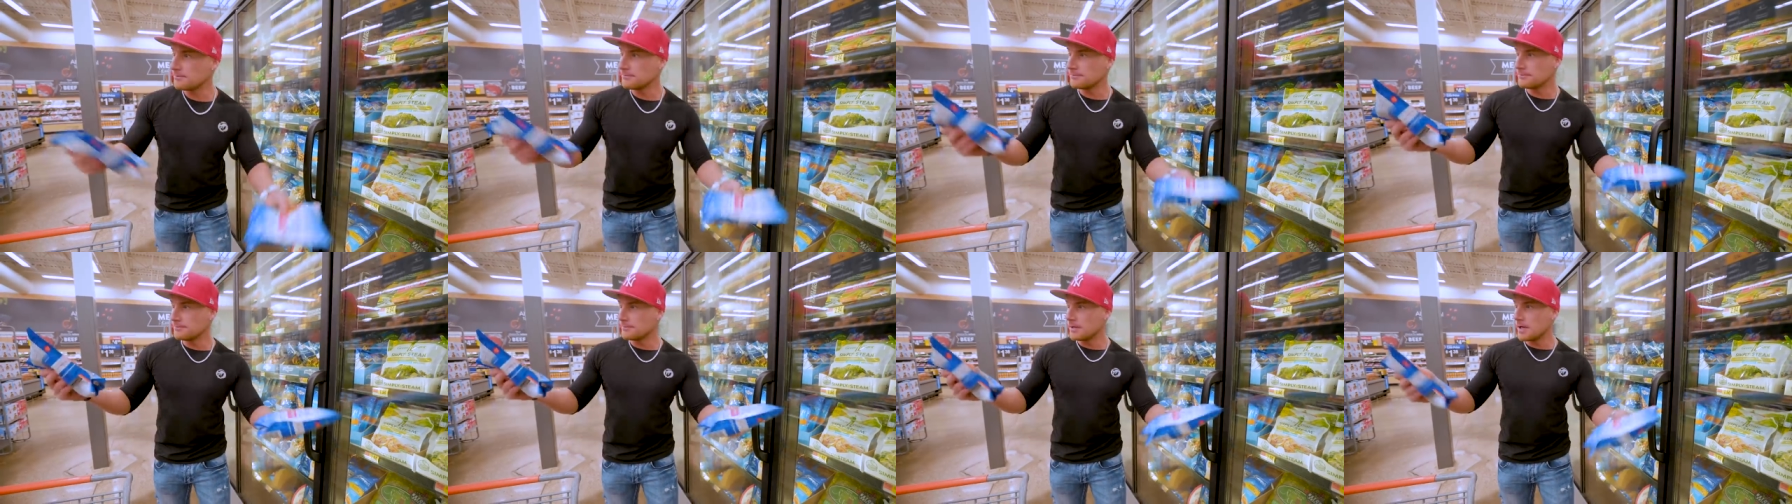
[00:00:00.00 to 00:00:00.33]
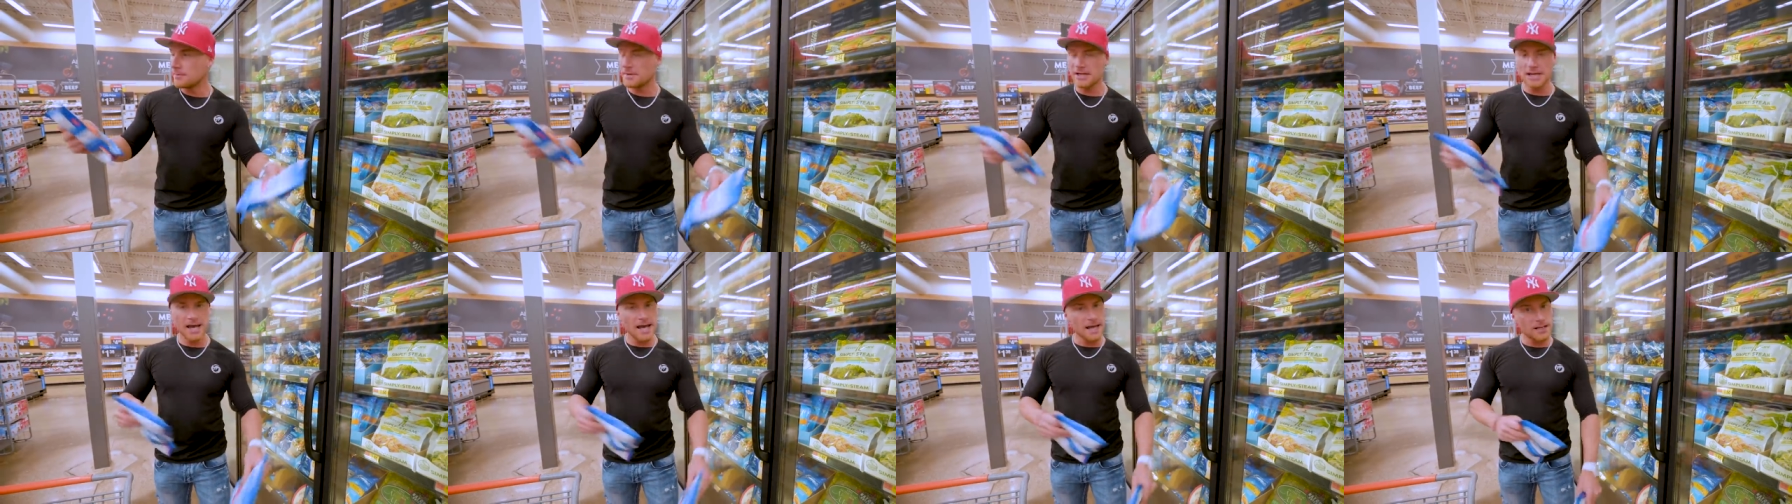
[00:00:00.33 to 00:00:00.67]

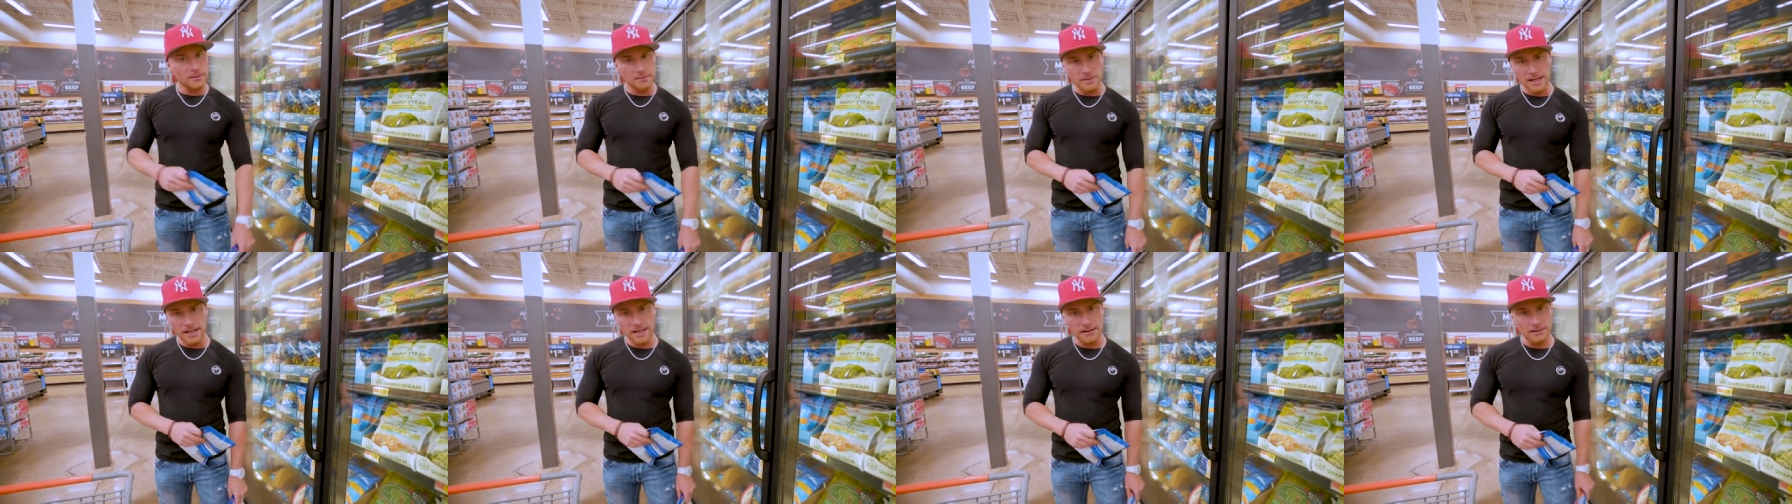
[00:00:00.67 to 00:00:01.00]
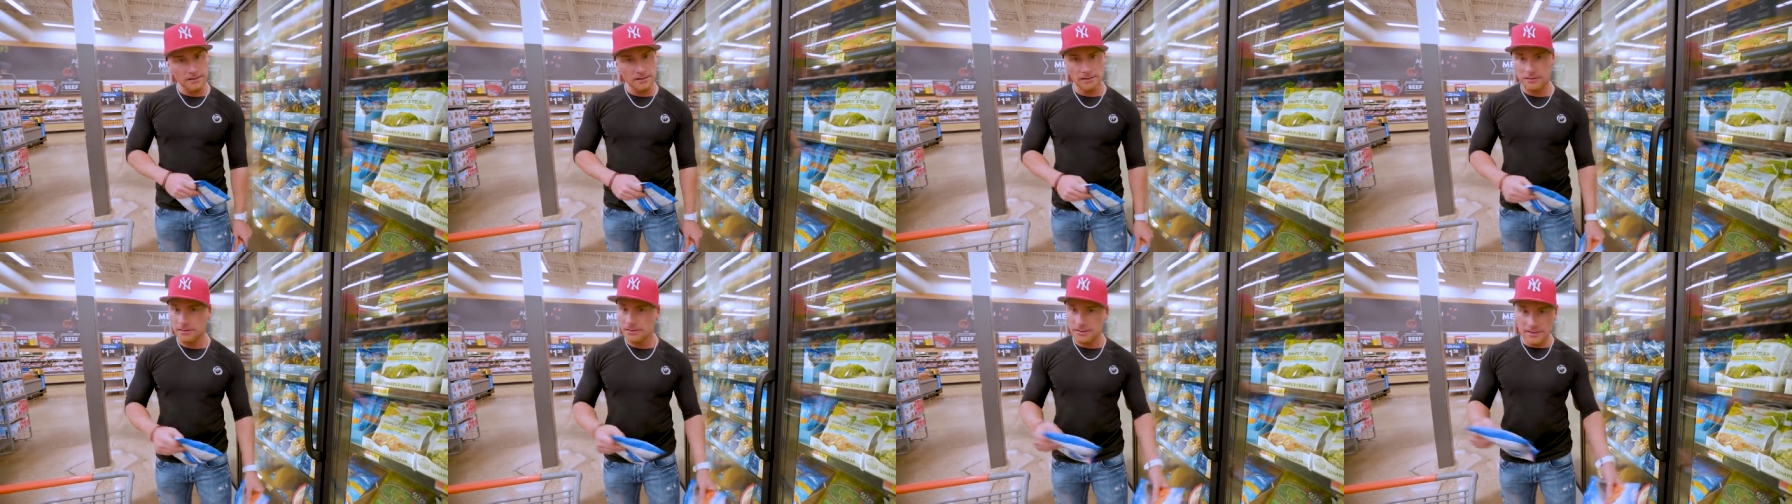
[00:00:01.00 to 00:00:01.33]
I mean, heck,
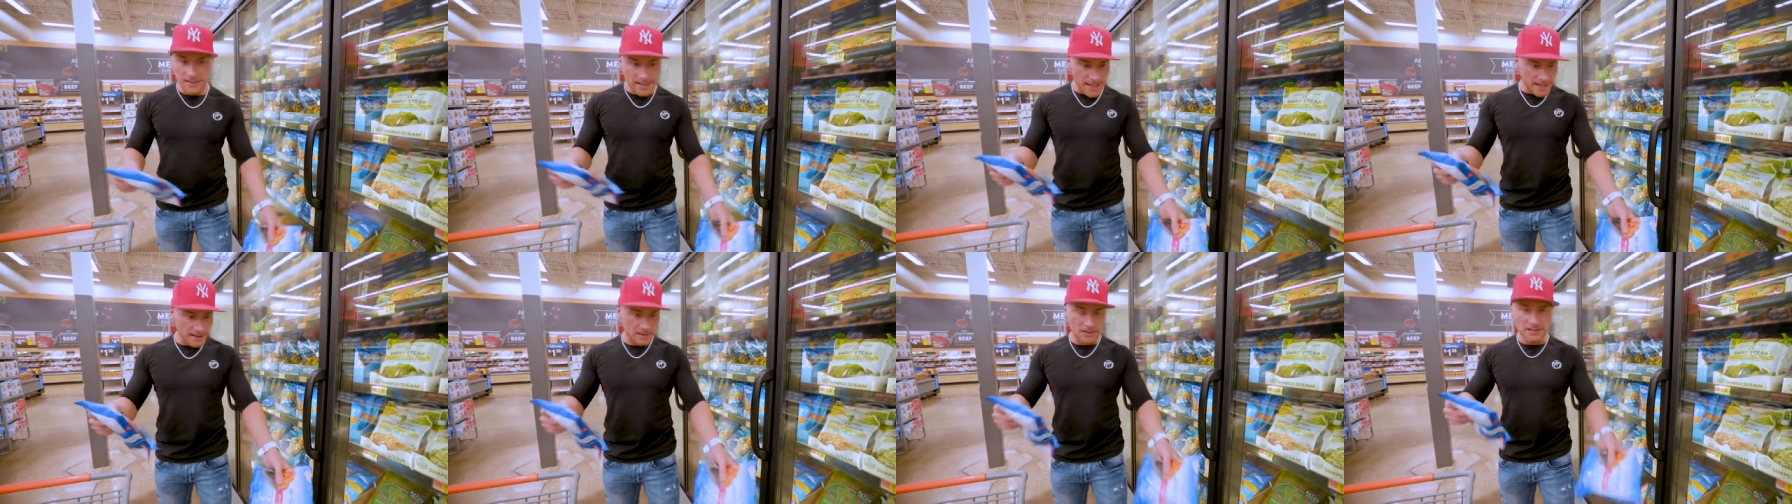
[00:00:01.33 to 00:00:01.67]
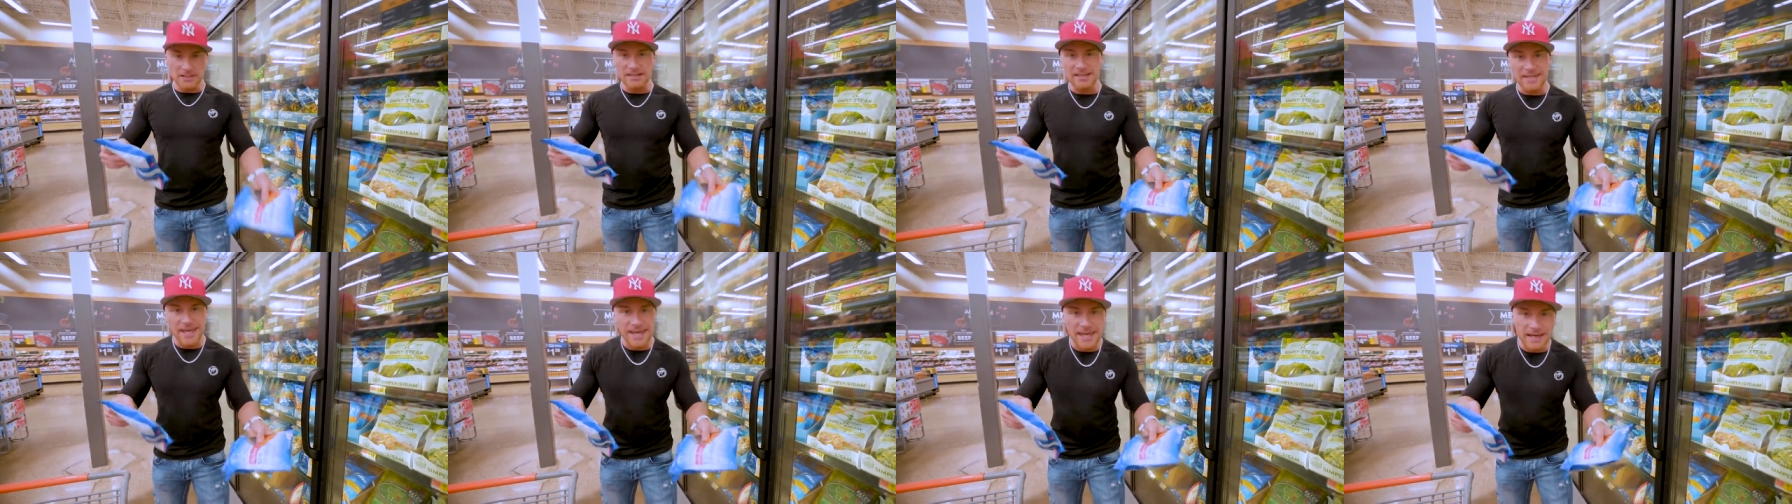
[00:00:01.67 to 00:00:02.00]
man, you
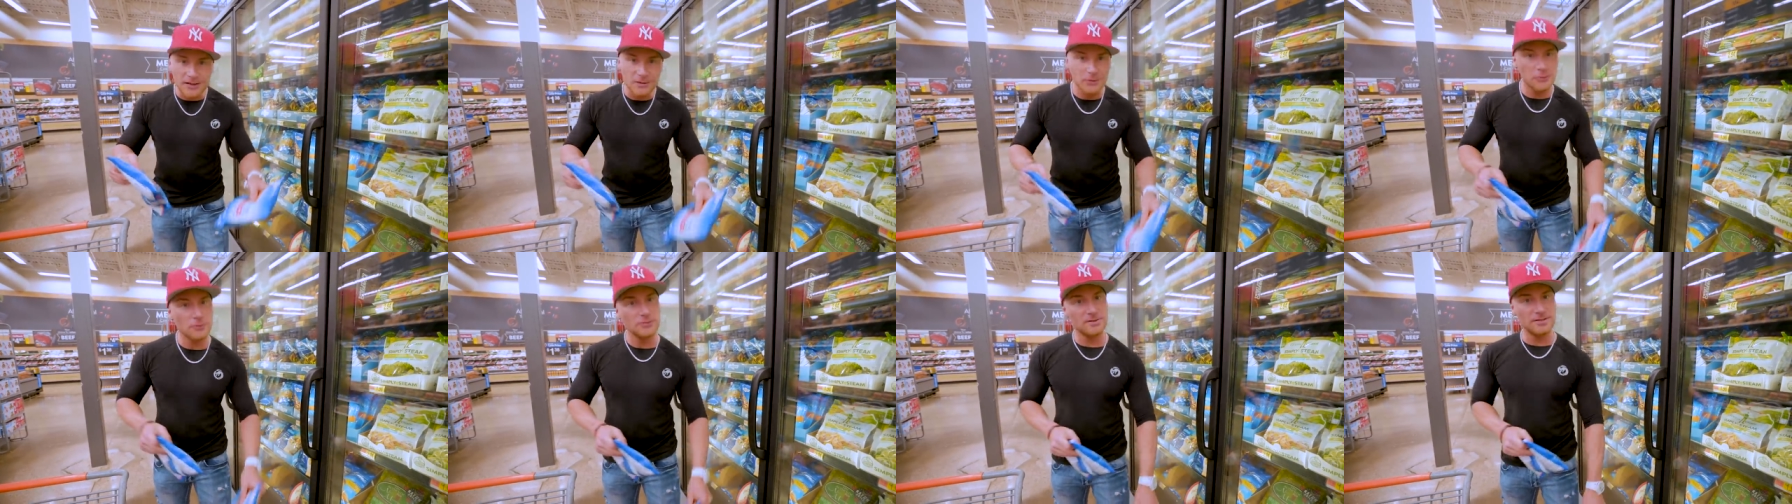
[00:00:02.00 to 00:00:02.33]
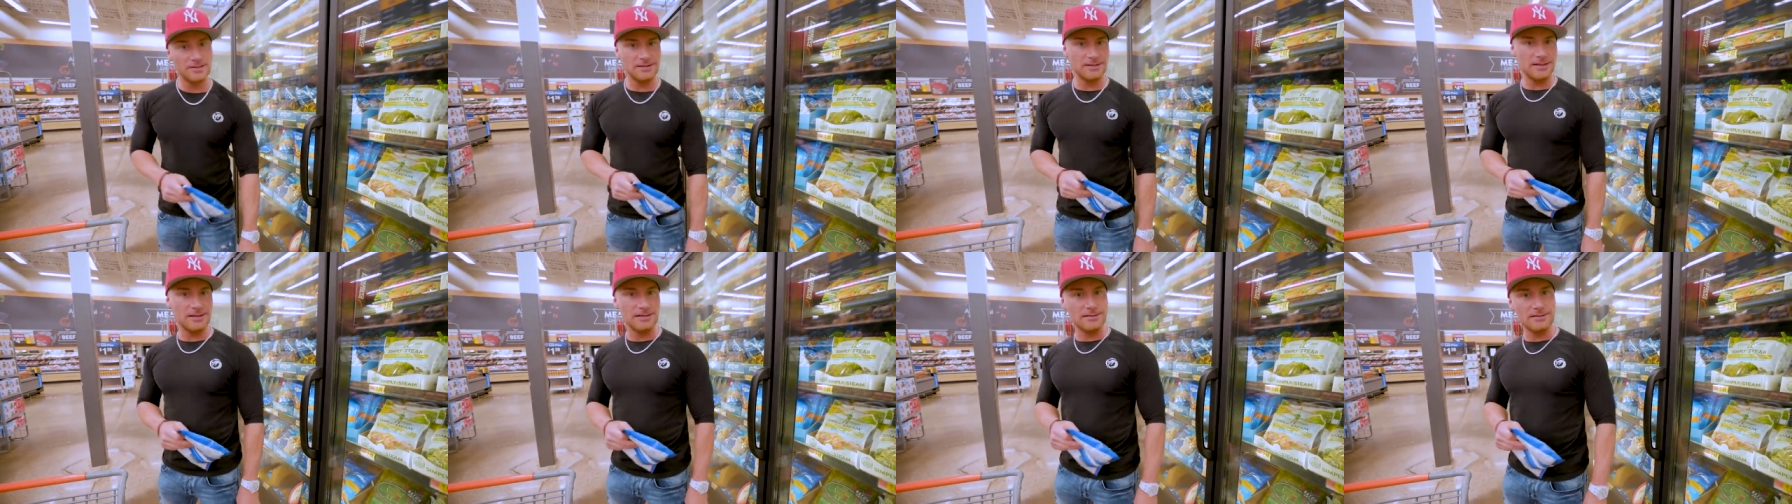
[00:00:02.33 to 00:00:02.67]
can't, you can't lose
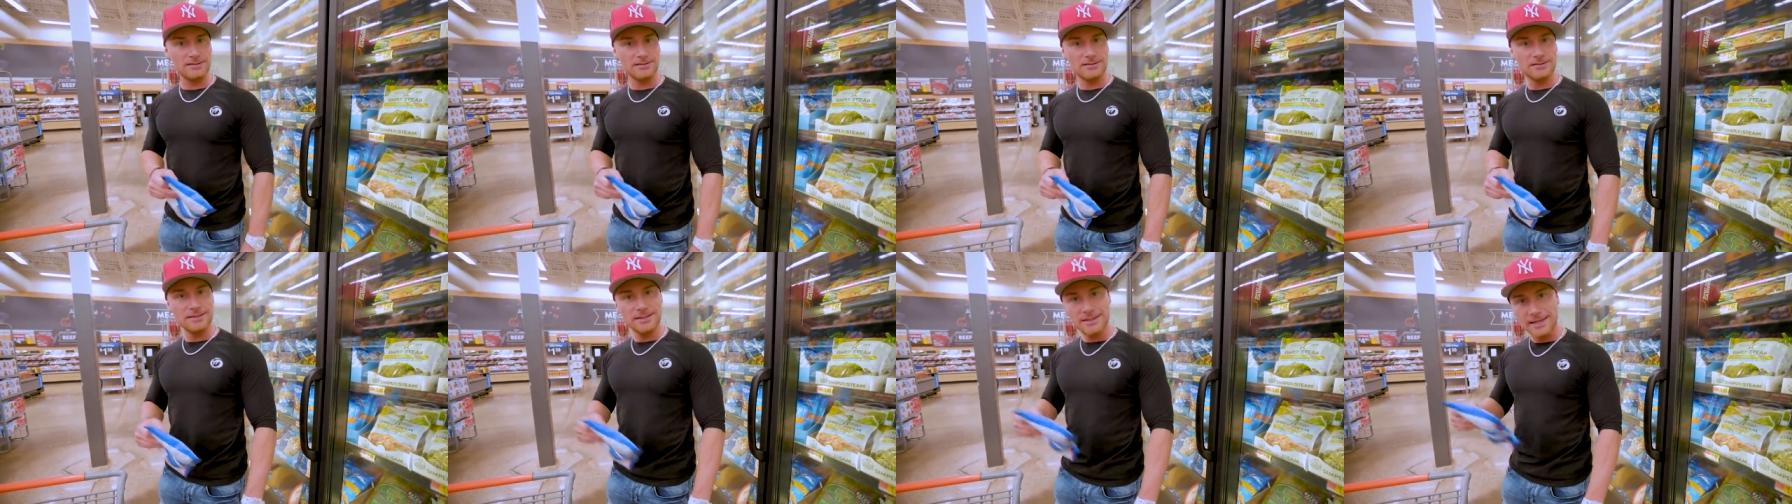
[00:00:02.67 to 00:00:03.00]
at this.